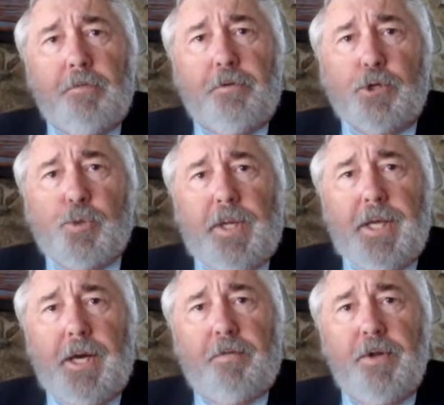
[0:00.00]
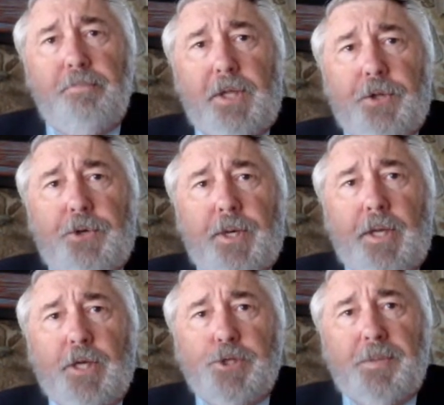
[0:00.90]
Virtually every military
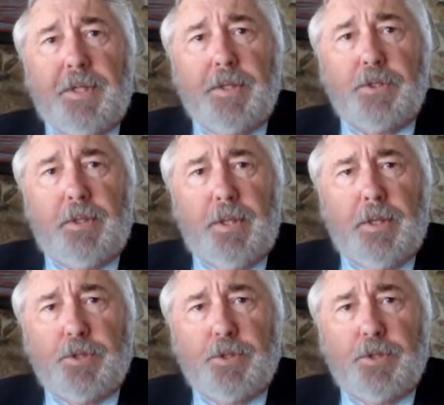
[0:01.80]
engagement that